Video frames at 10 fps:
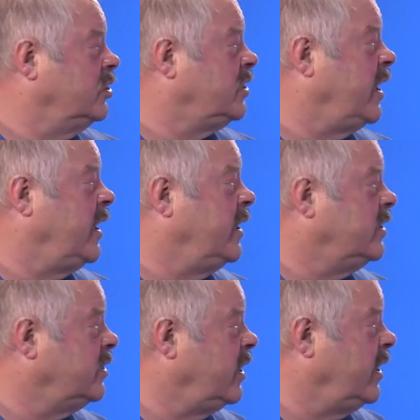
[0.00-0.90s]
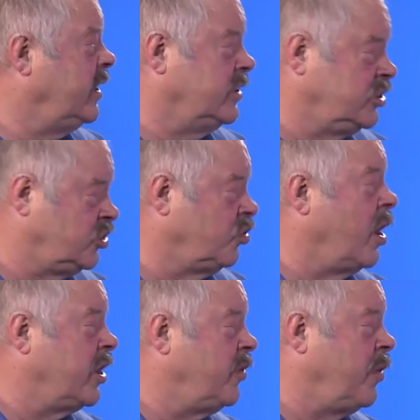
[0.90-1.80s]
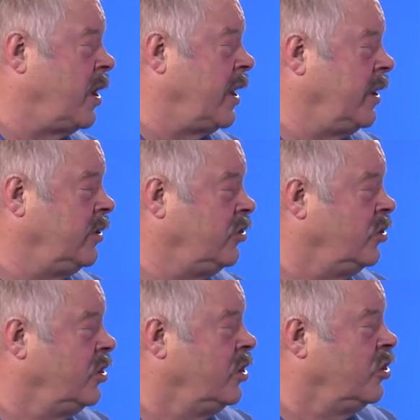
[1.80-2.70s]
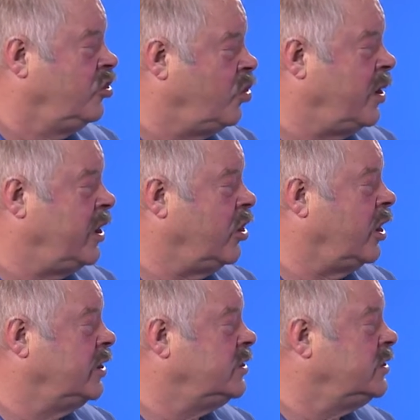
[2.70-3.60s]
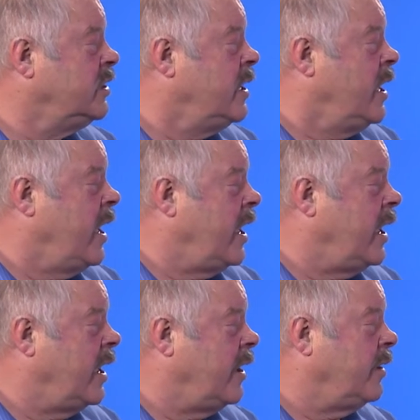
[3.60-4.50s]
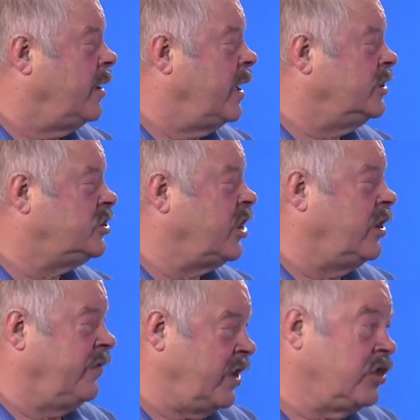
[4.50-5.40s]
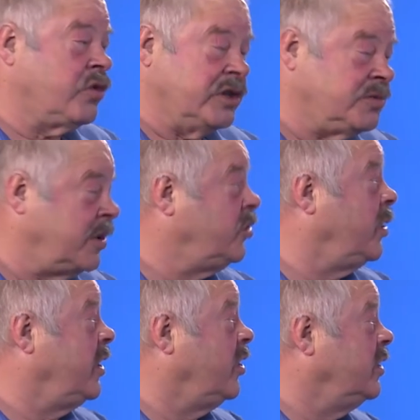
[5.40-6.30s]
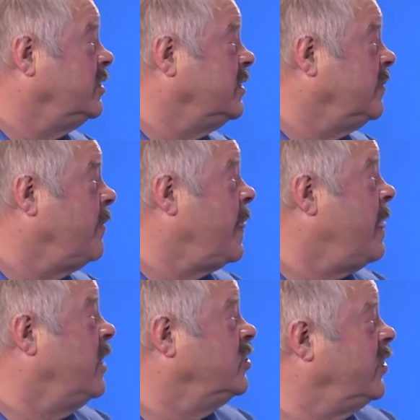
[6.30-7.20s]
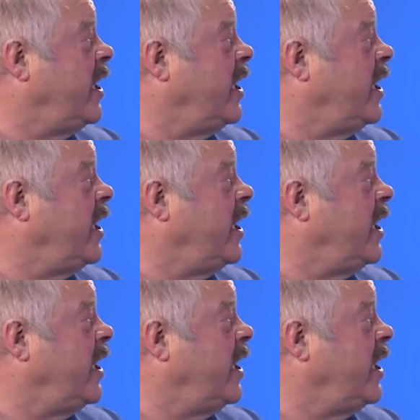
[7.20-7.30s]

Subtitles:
say it has shrunk by 20 yards instead of increased by 20 yards. So